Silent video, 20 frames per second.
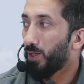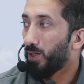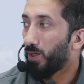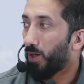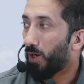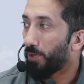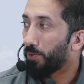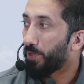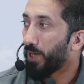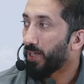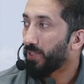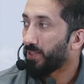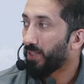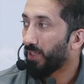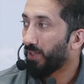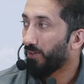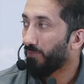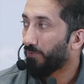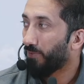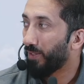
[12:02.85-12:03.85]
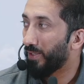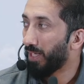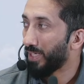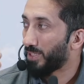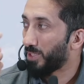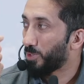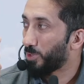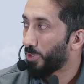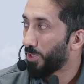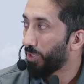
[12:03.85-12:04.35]
On that day, it'll feel like the
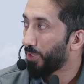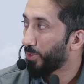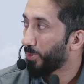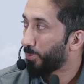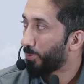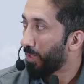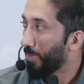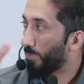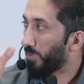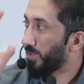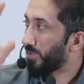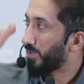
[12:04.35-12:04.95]
sheet is ripped. There's